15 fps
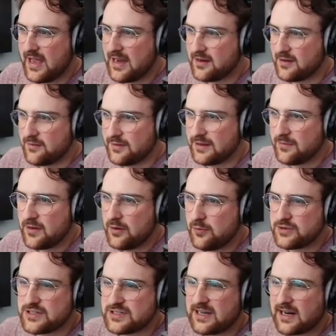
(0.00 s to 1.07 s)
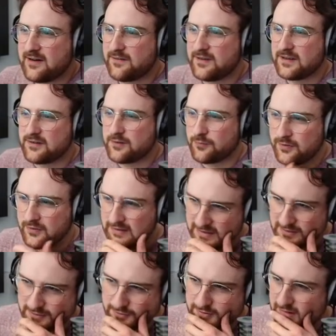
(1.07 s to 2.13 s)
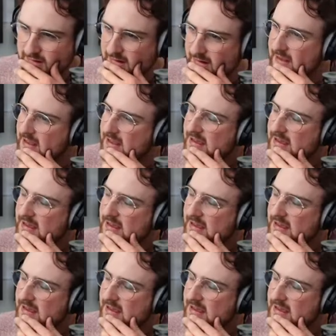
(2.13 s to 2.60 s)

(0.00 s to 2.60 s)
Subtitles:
end of it, which is kind of this really interesting